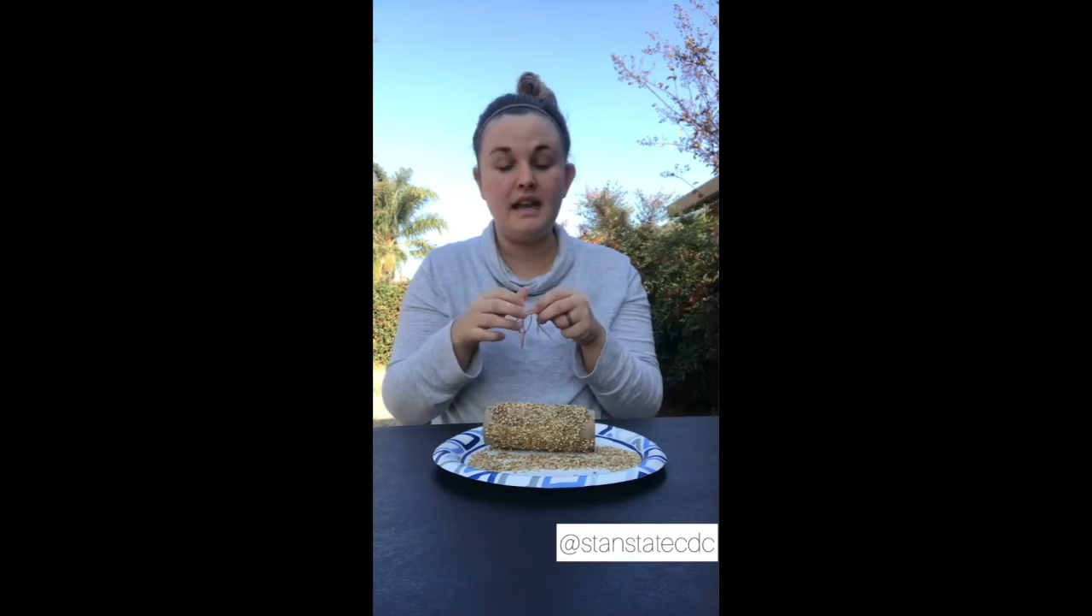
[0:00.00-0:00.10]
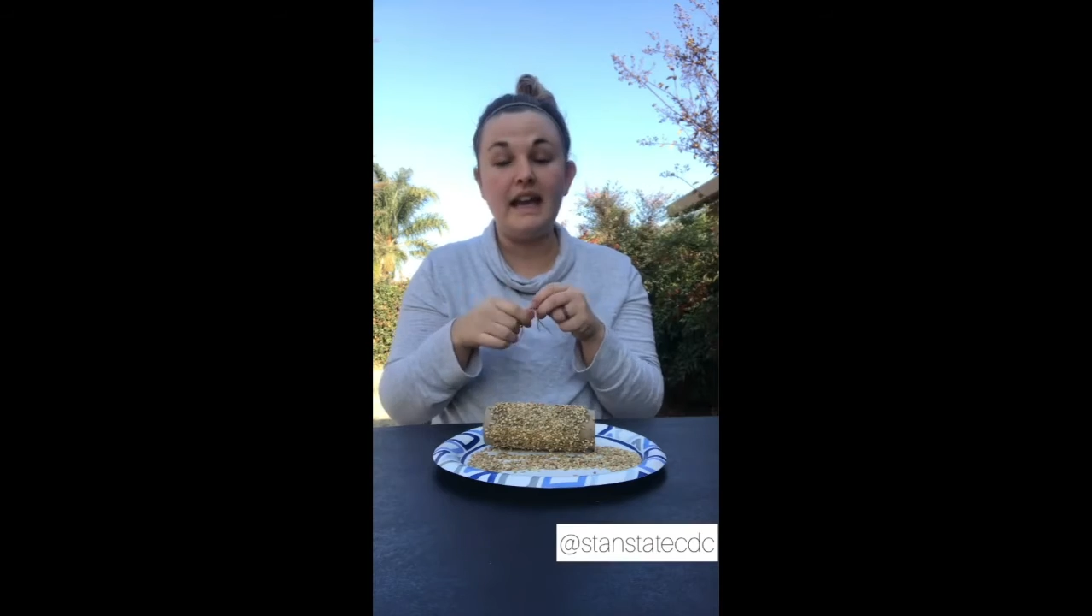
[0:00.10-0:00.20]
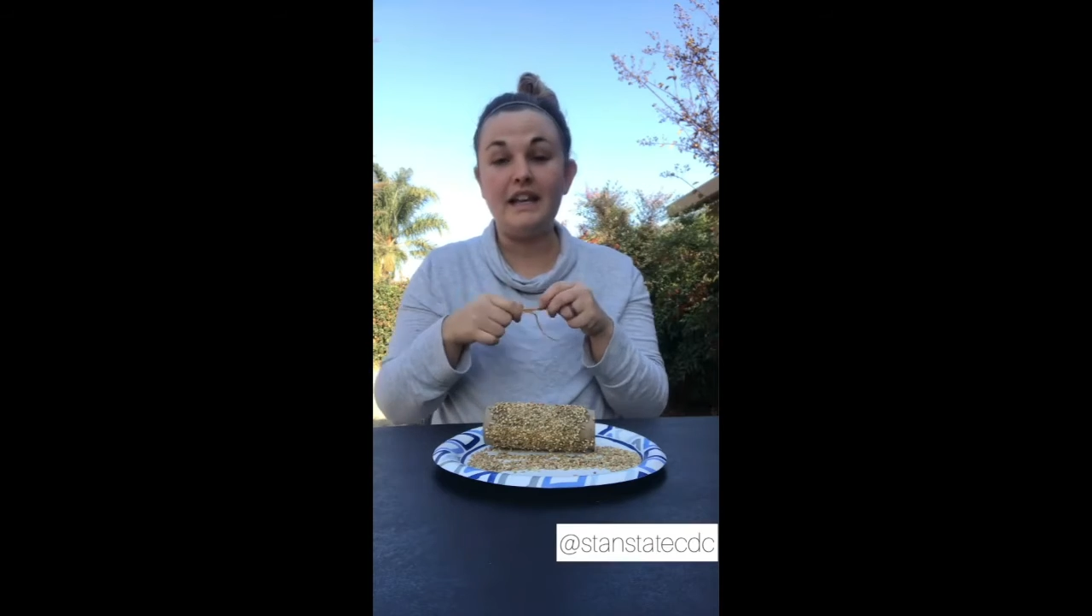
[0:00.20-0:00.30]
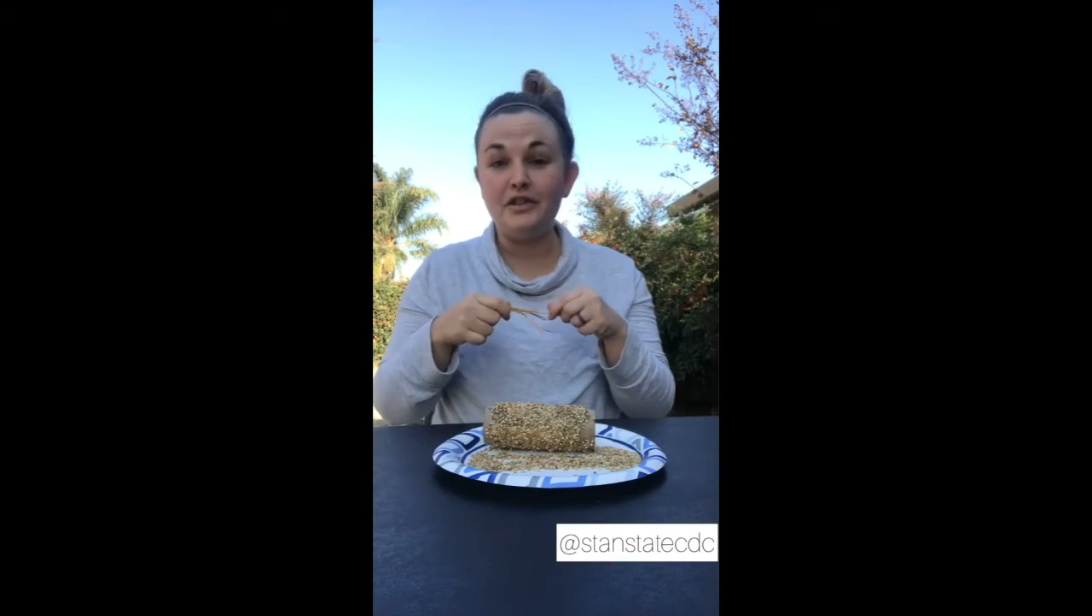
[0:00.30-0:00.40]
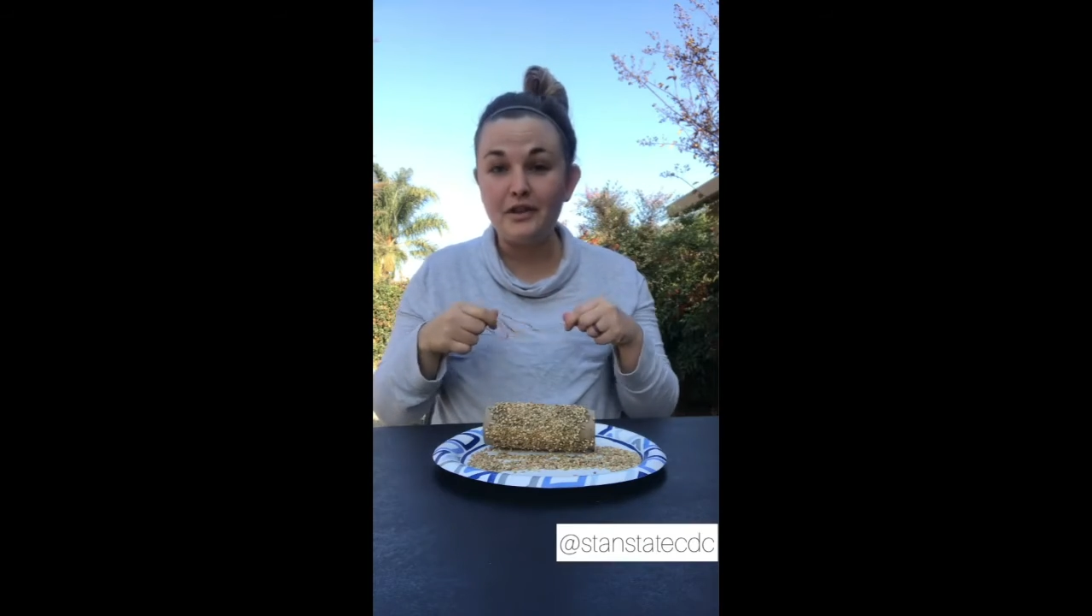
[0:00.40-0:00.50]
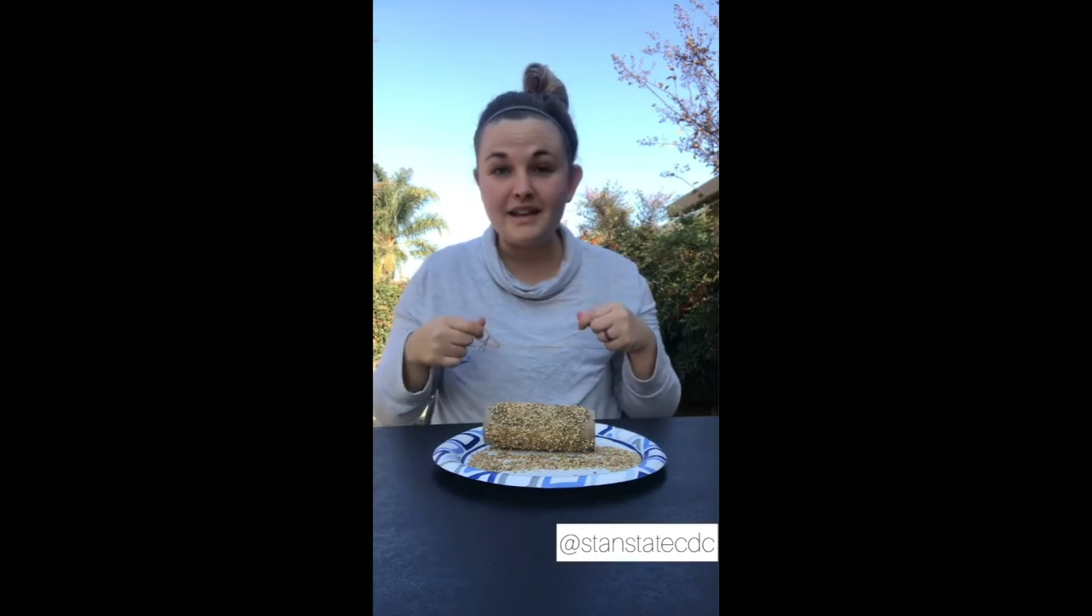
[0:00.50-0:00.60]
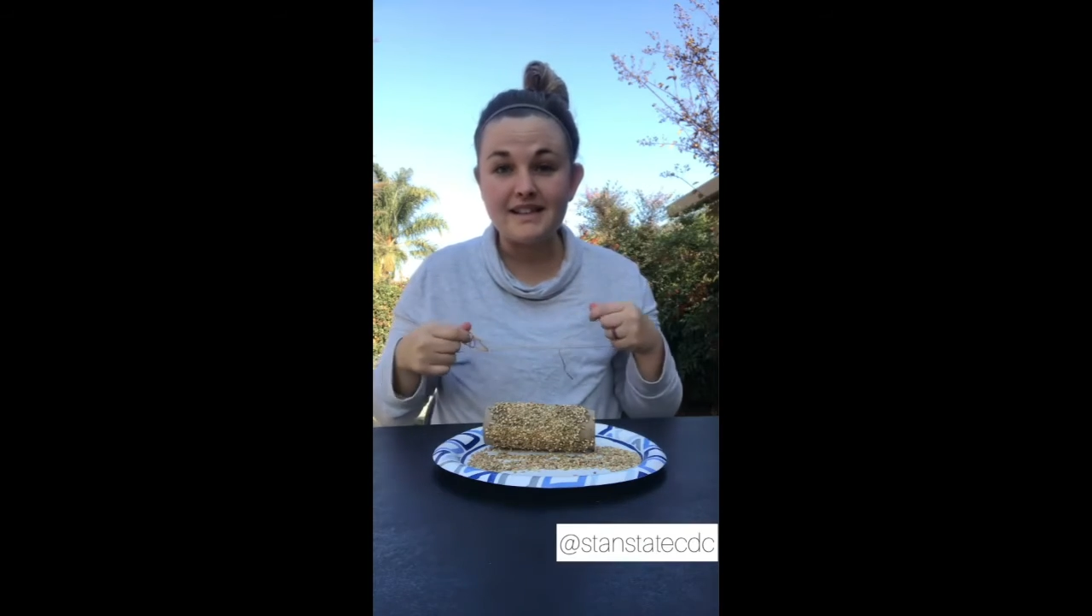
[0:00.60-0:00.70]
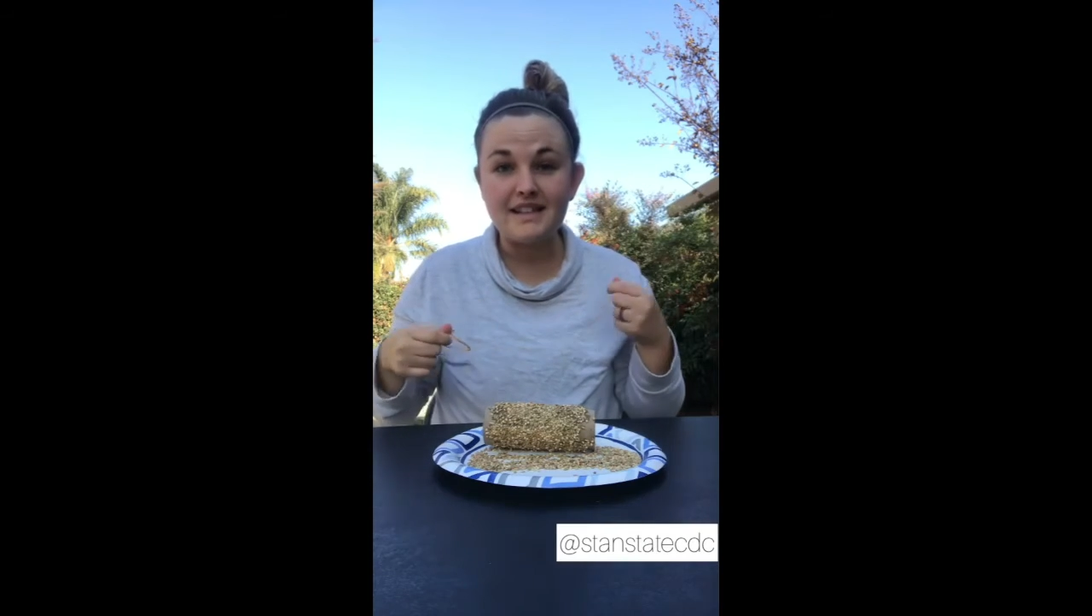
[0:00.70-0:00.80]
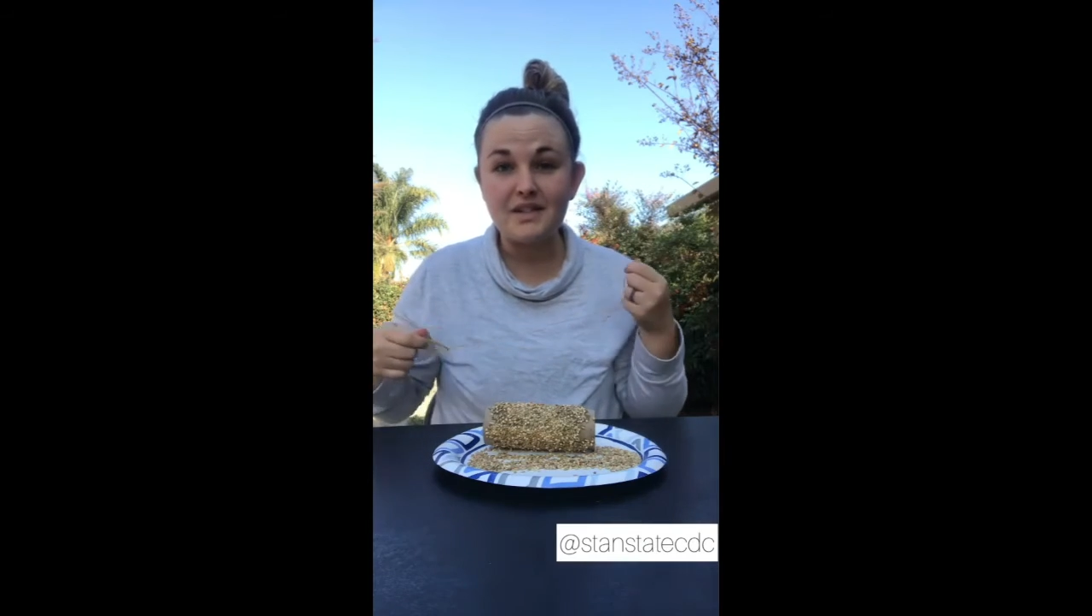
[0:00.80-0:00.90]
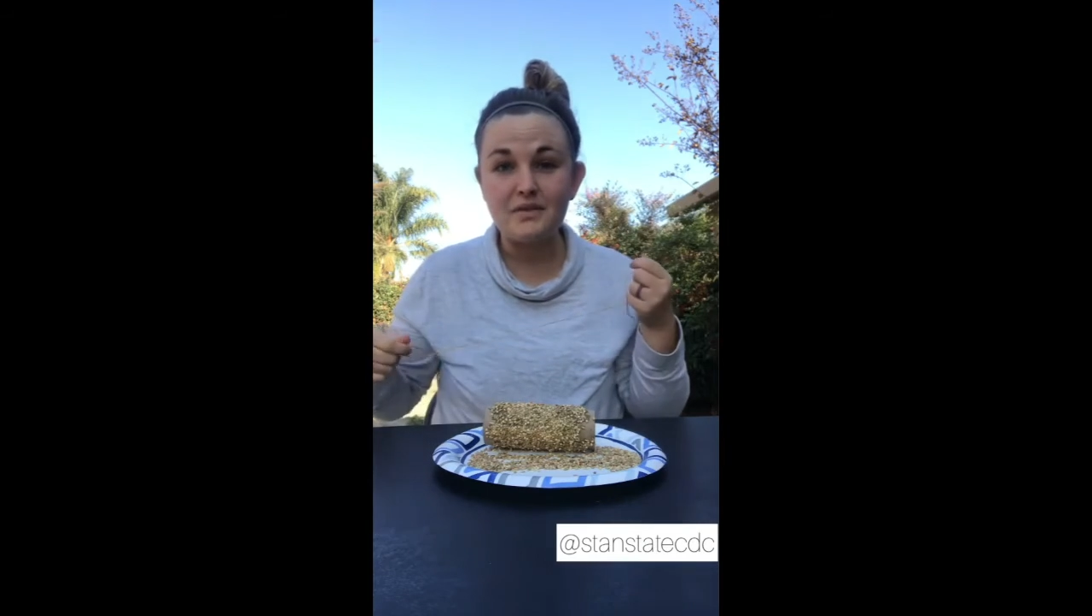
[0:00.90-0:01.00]
and you guys
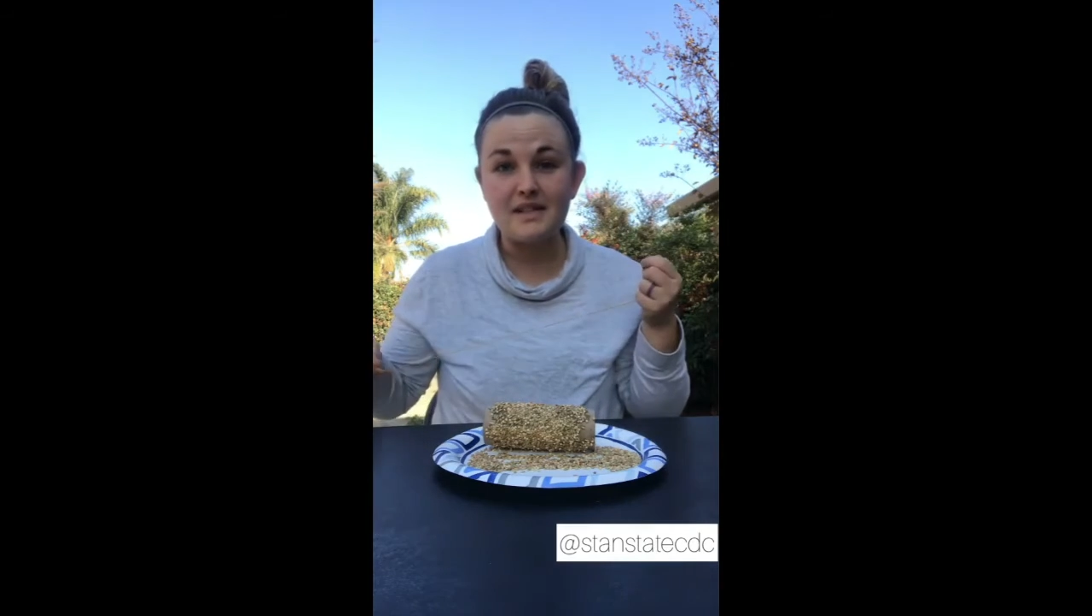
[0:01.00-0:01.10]
can do the